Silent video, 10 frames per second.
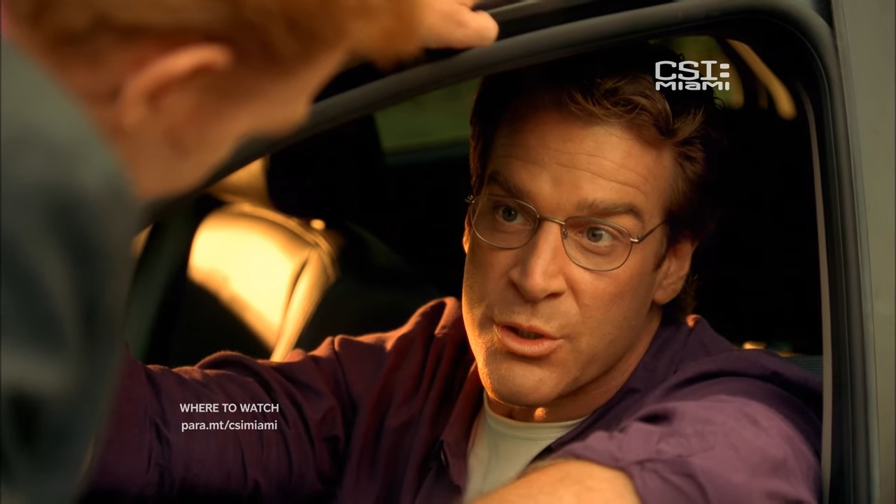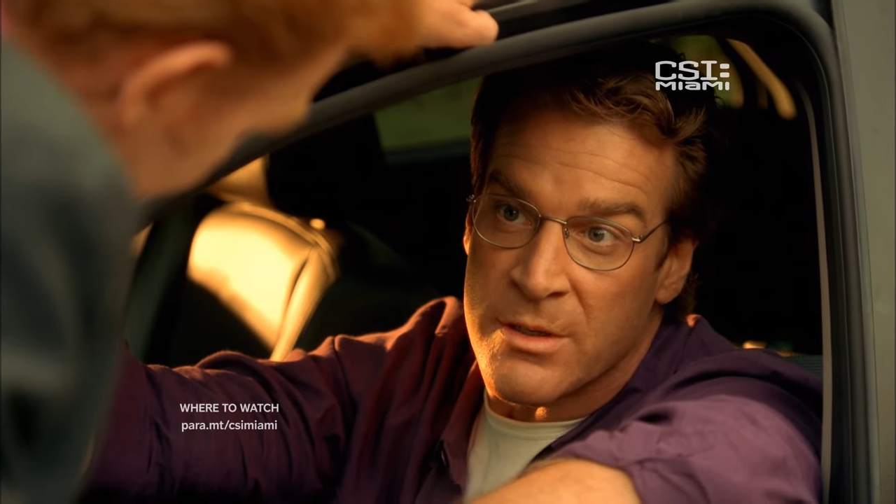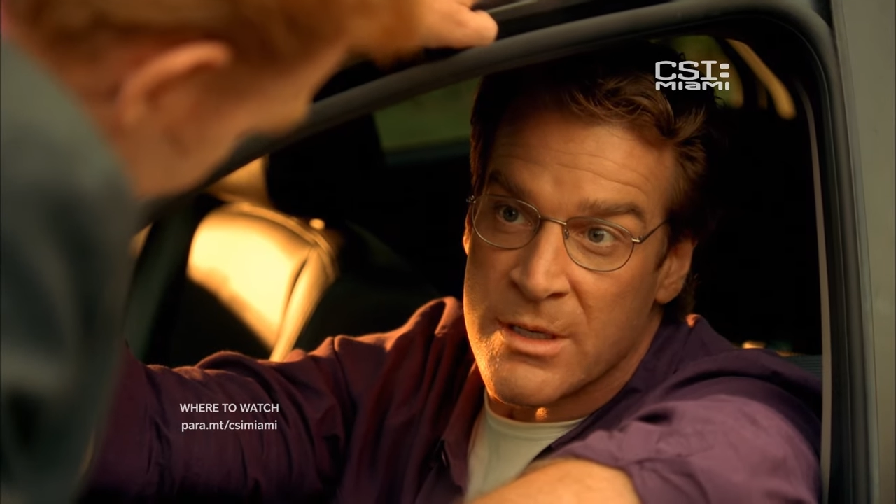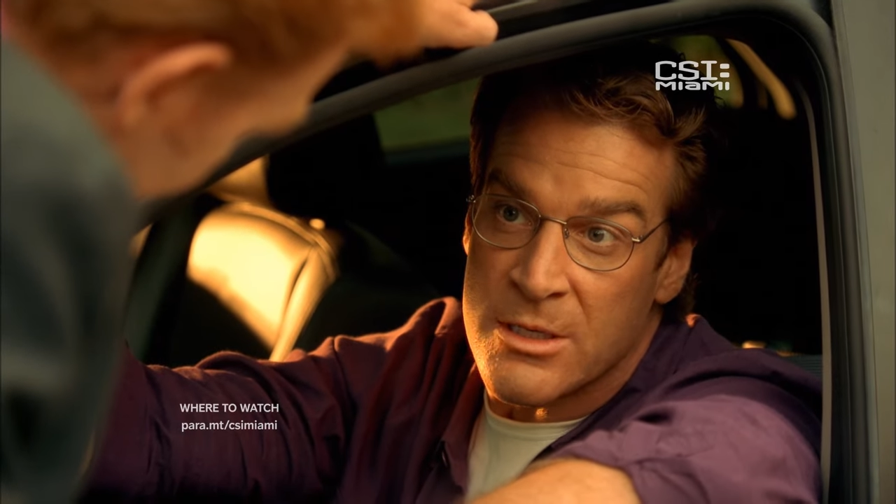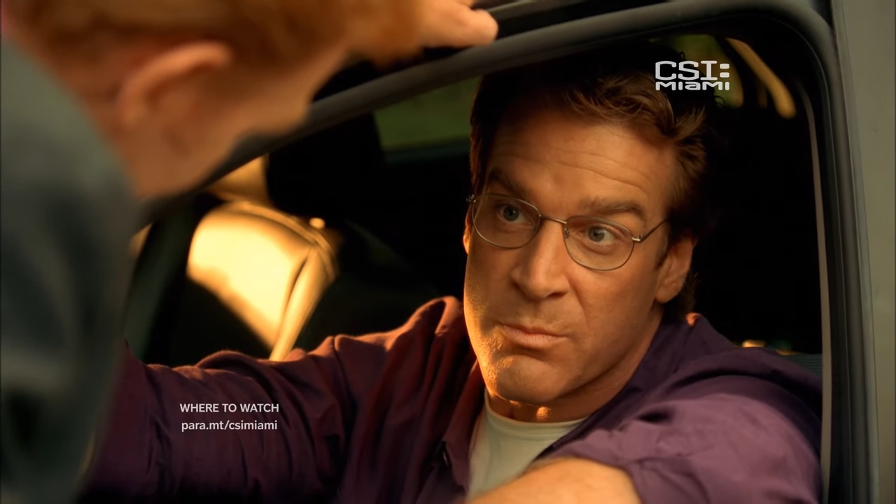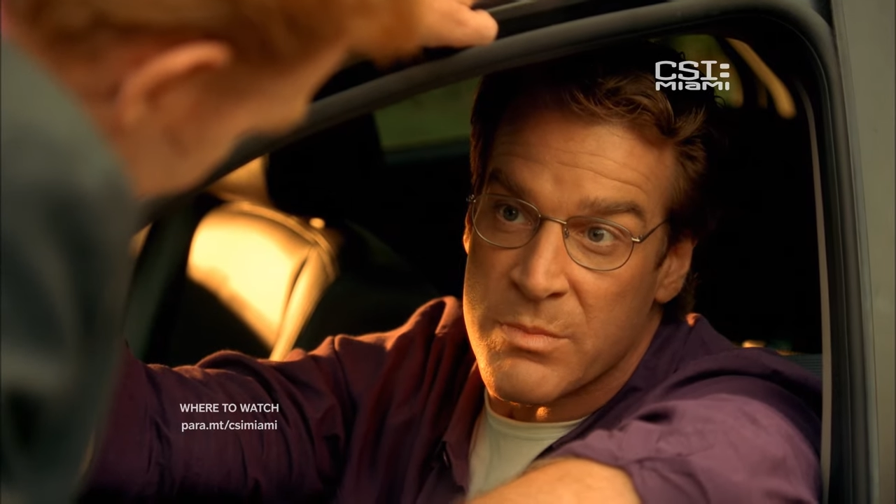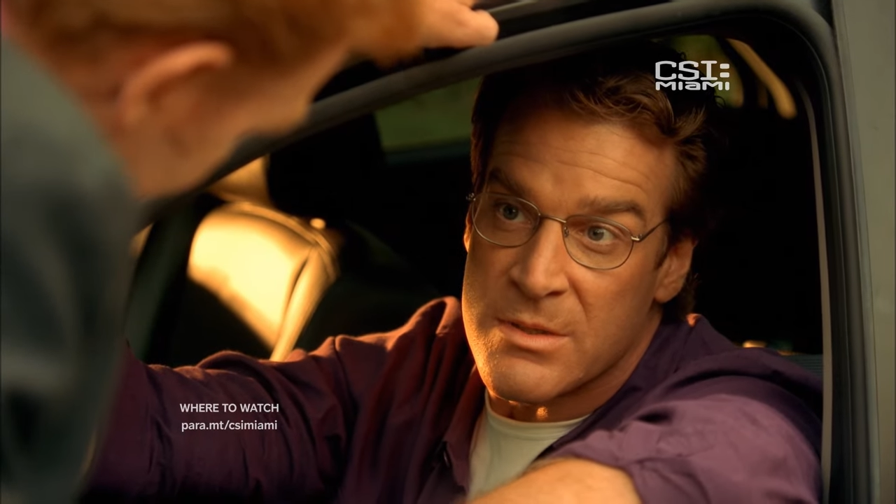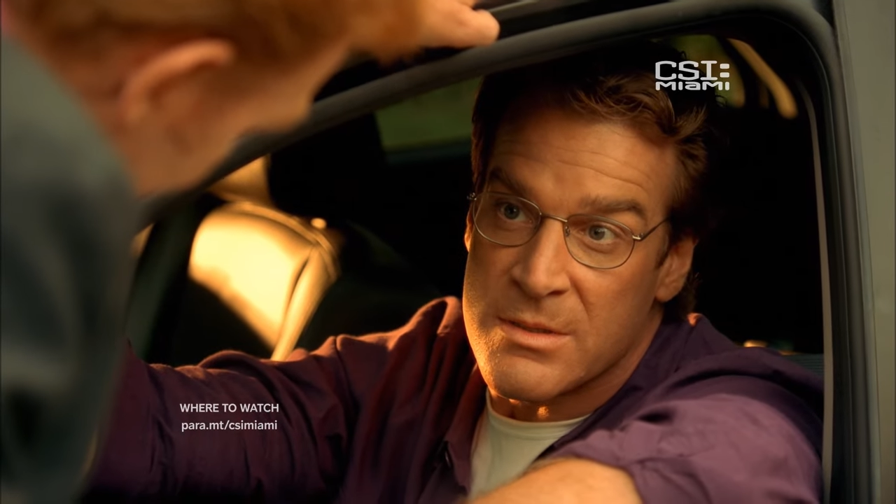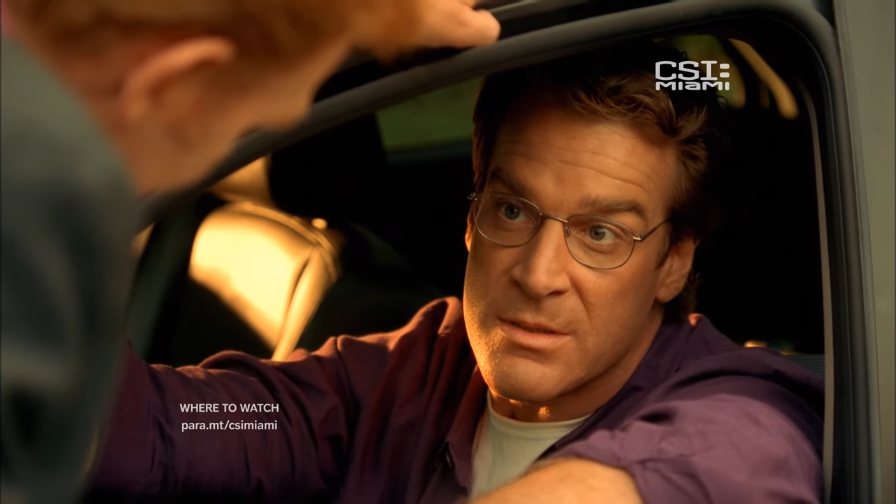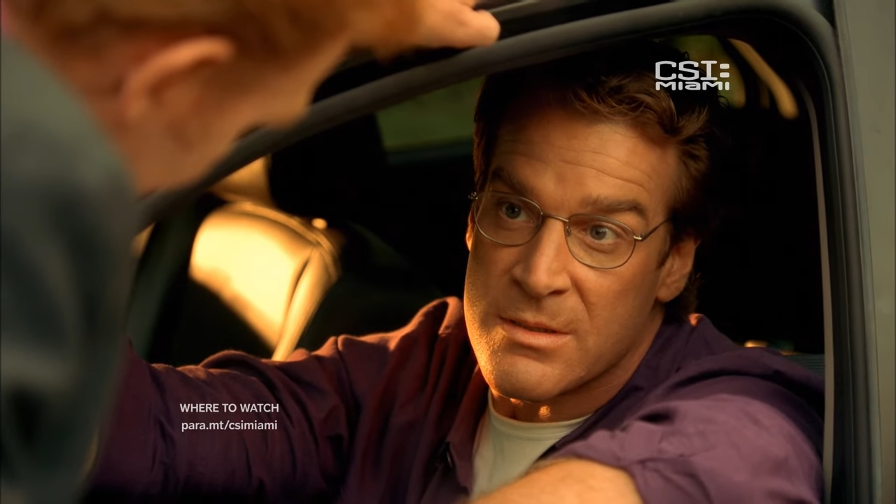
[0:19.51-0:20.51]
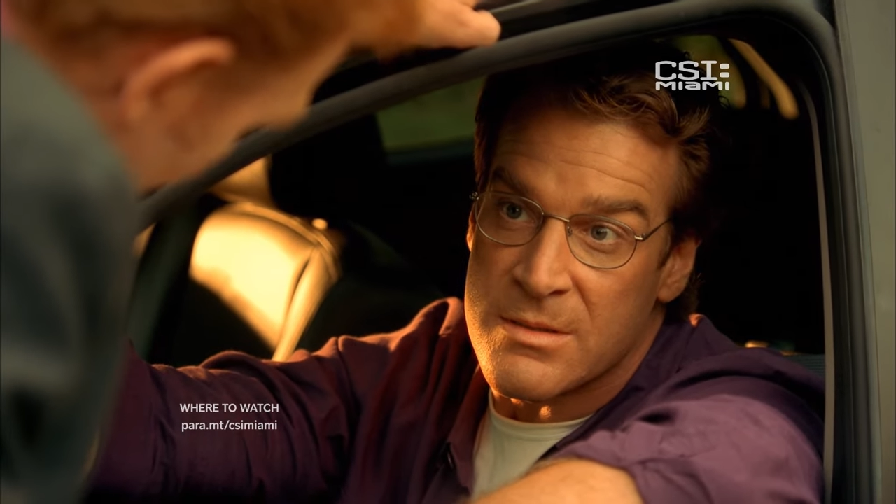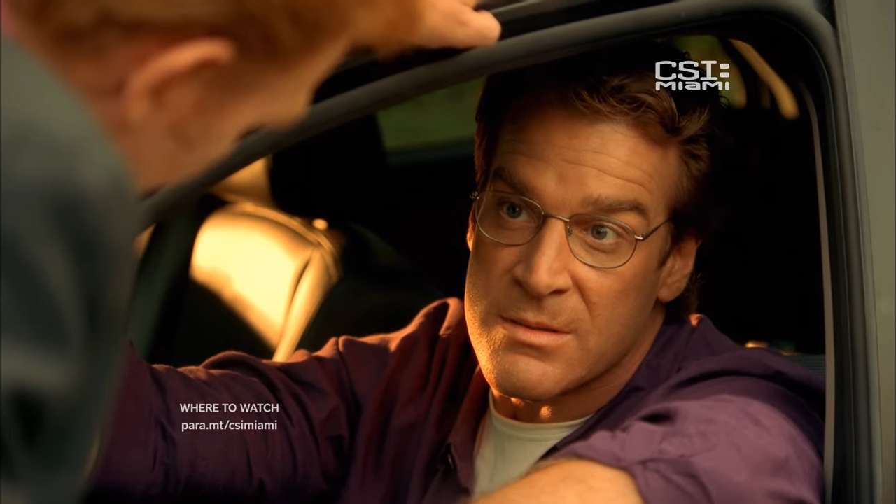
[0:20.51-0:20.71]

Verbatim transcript: your help. You know what I